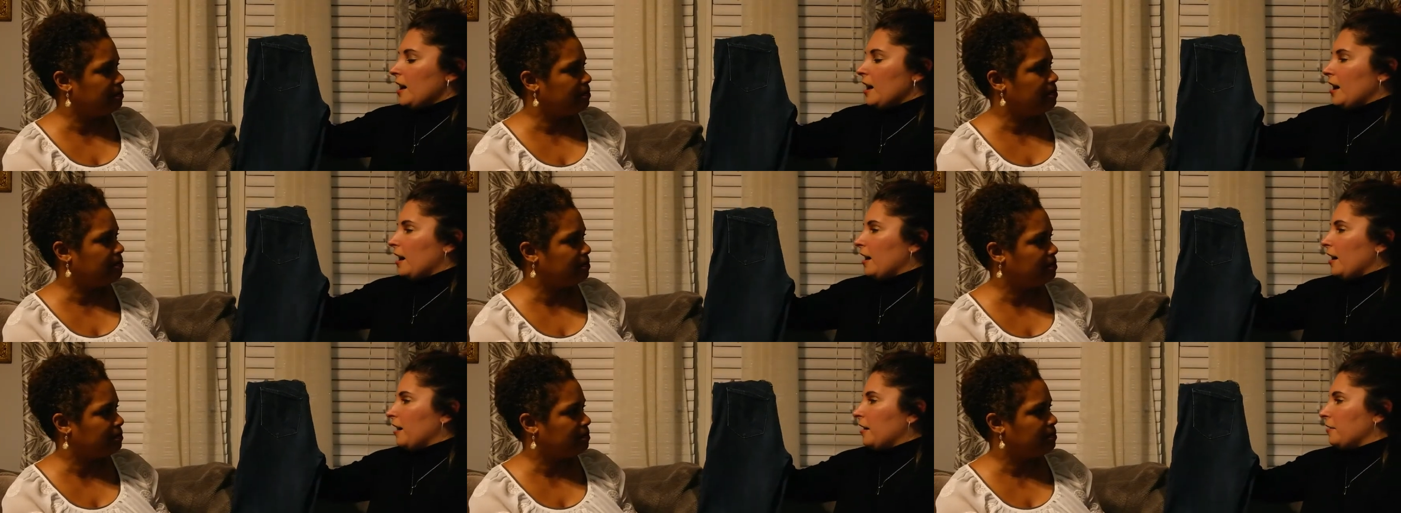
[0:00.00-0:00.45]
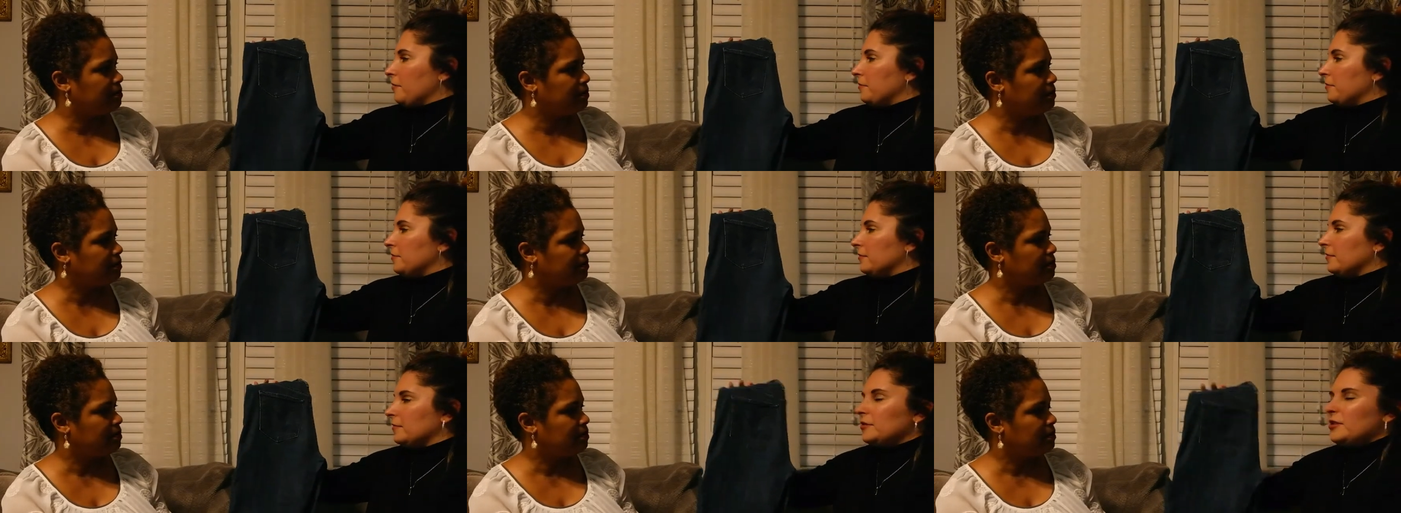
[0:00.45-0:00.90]

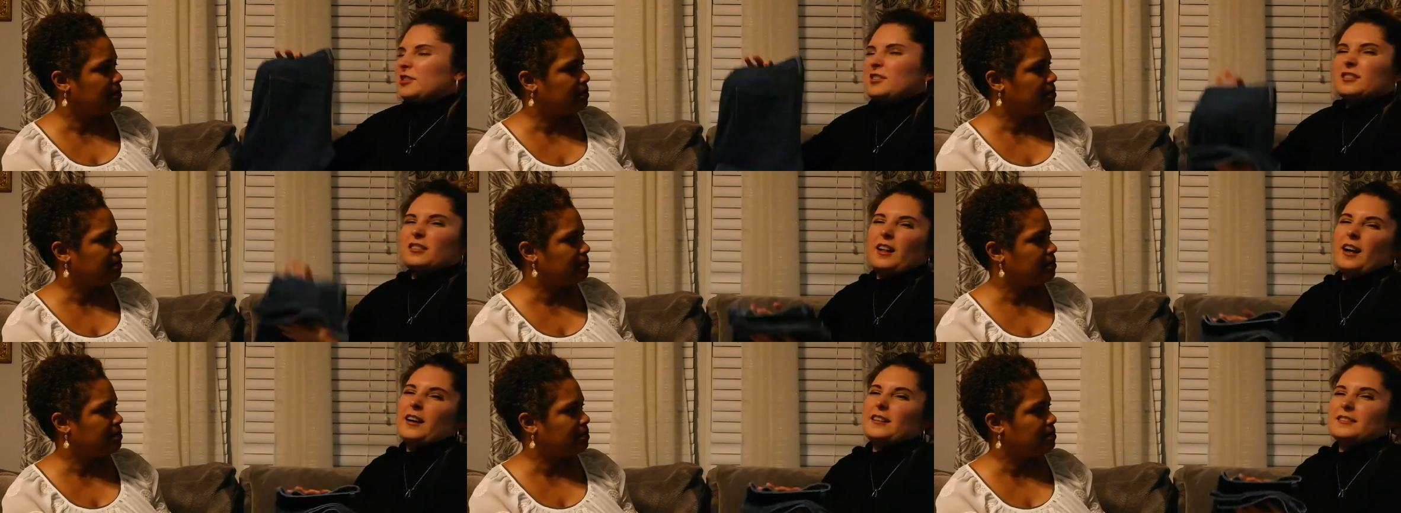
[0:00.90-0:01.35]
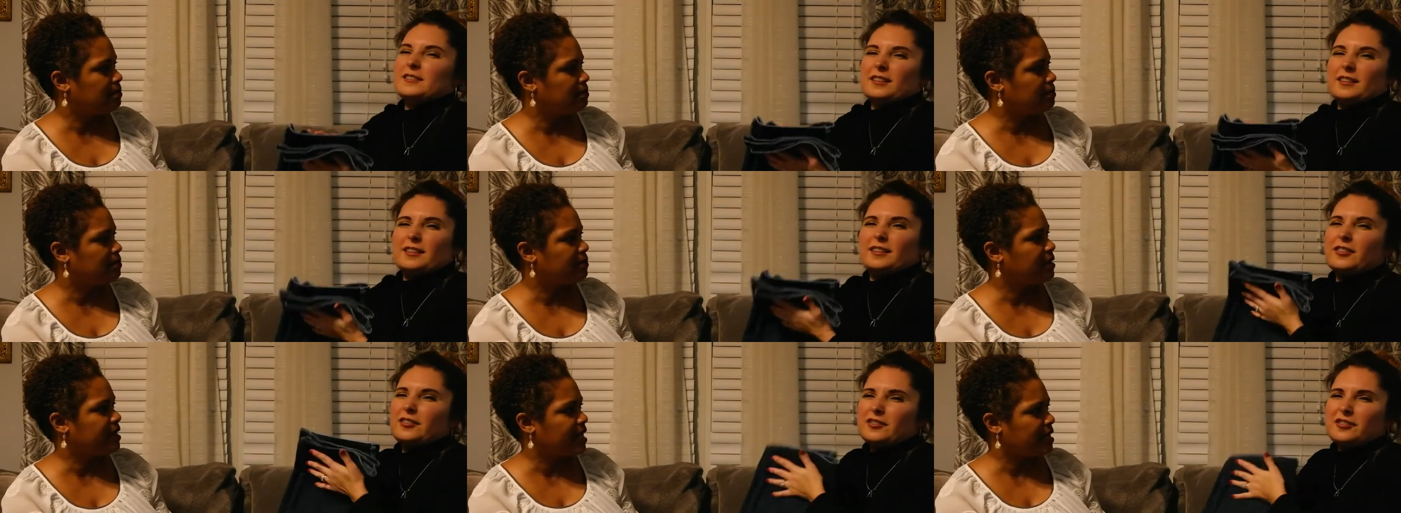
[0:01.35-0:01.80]
Speaker 1: Um, just classic.
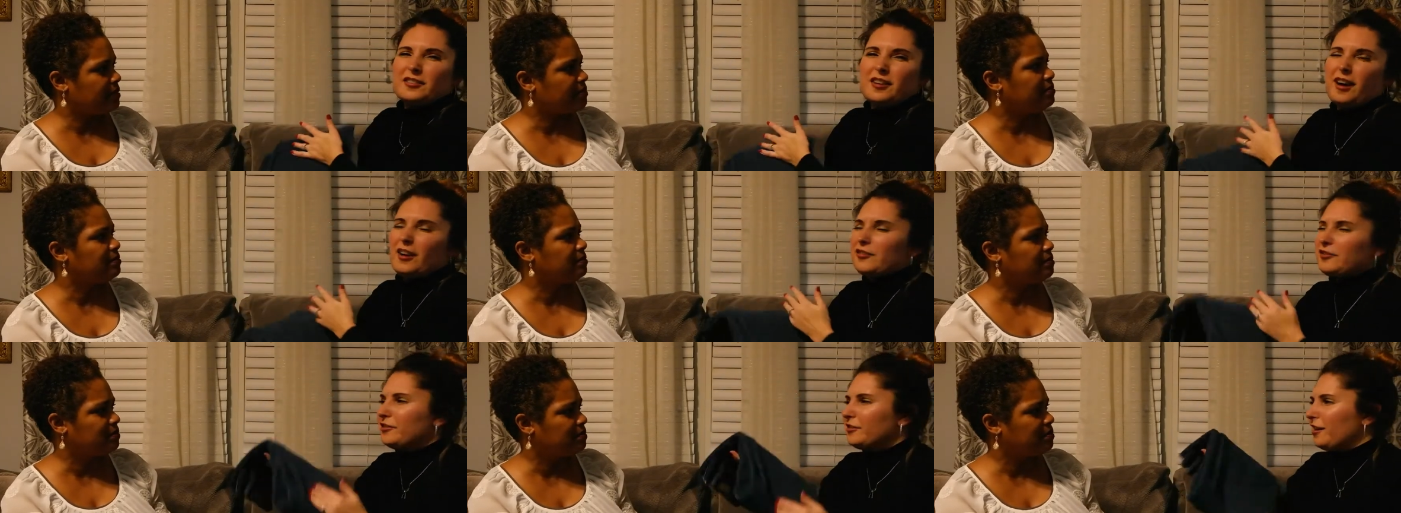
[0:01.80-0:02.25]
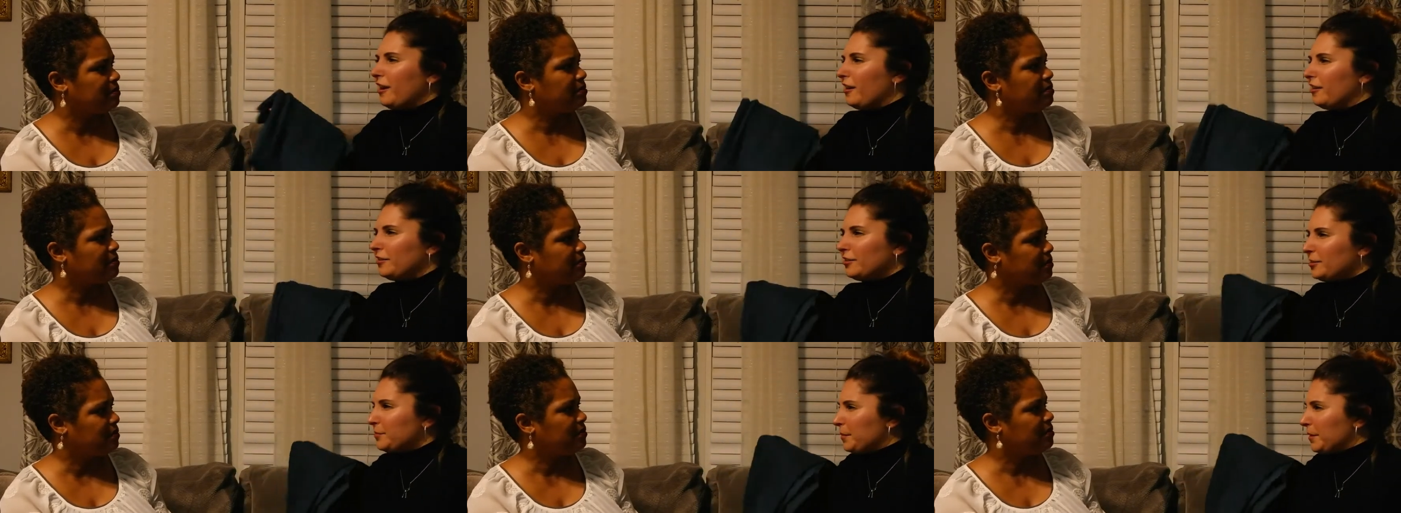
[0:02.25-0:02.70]
Another yeah. hundred
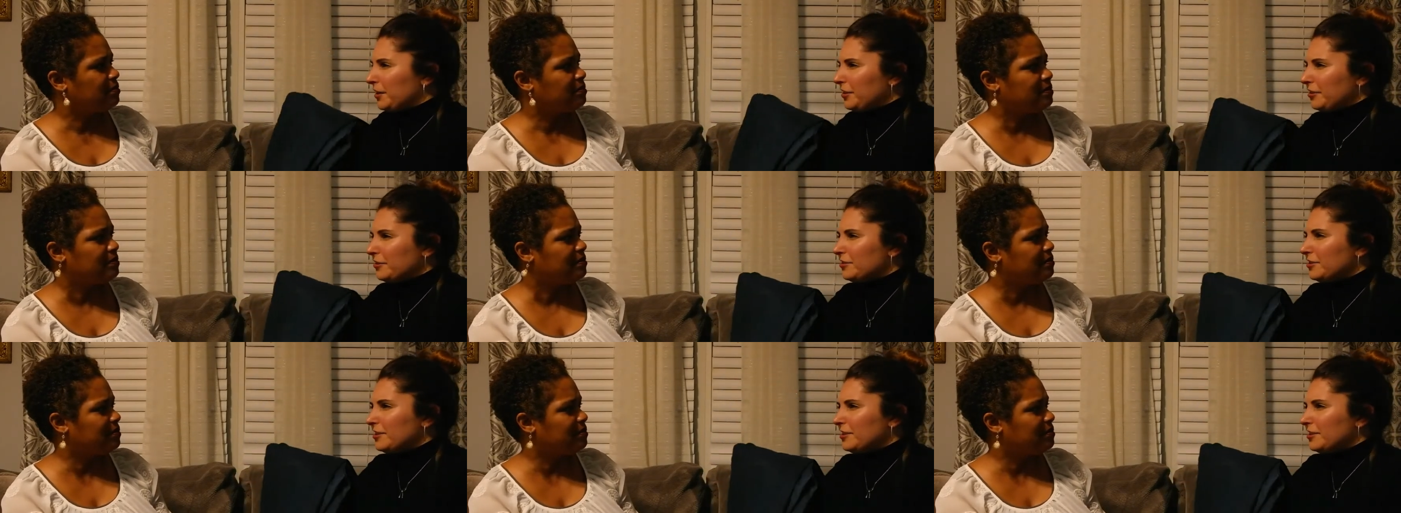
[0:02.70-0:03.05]
dollar pair of